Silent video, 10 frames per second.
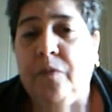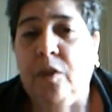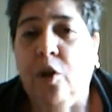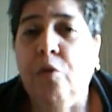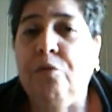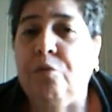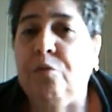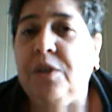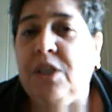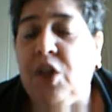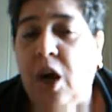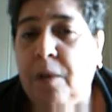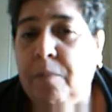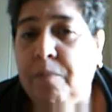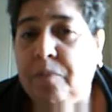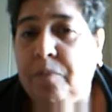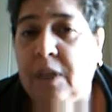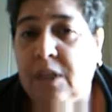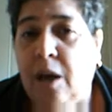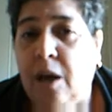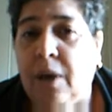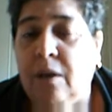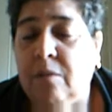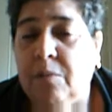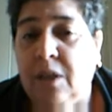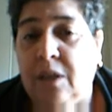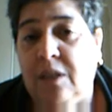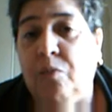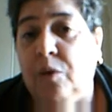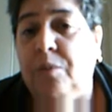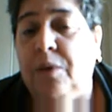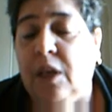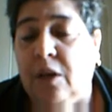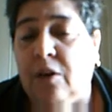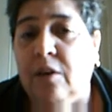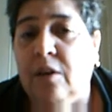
go through this time that's coming, because it will be here.